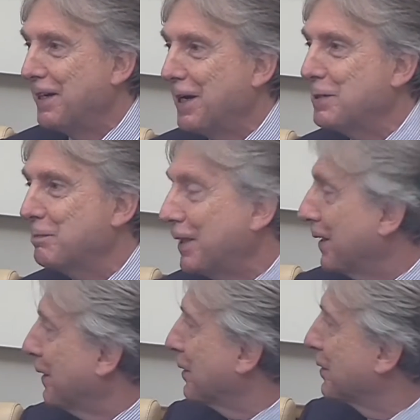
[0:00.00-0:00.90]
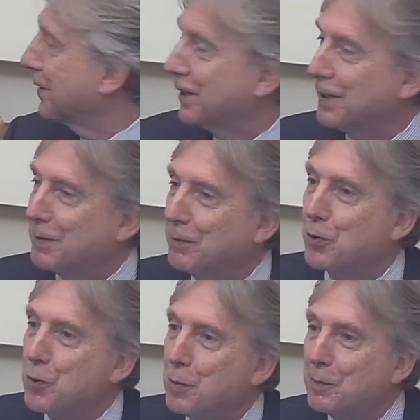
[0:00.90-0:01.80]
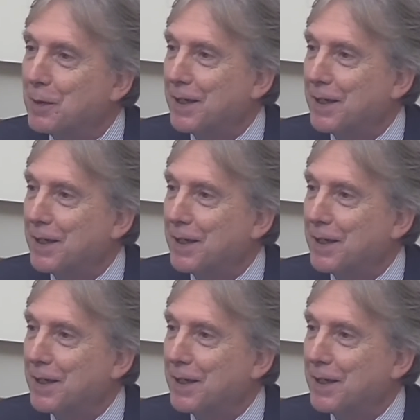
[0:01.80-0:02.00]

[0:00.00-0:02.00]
I speak in this room,